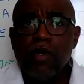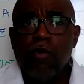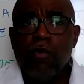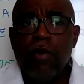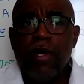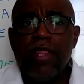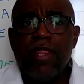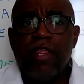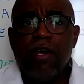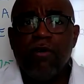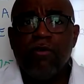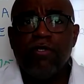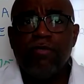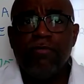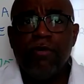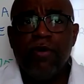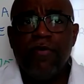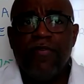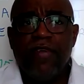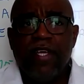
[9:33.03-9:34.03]
with those
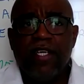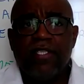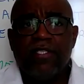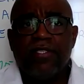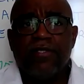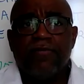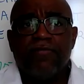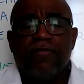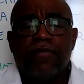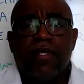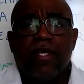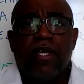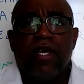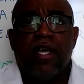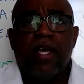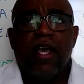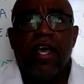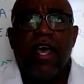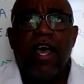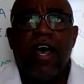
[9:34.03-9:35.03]
movies,
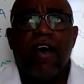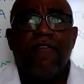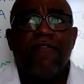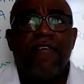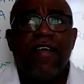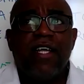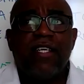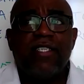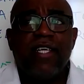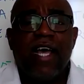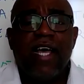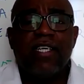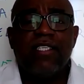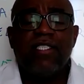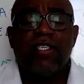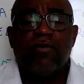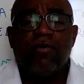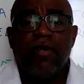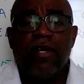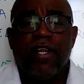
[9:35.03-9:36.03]
how
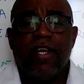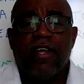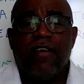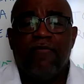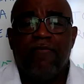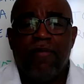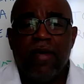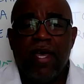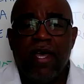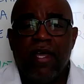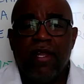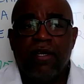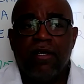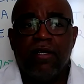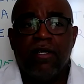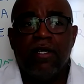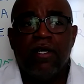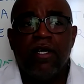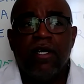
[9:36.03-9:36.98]
fantastic would it have been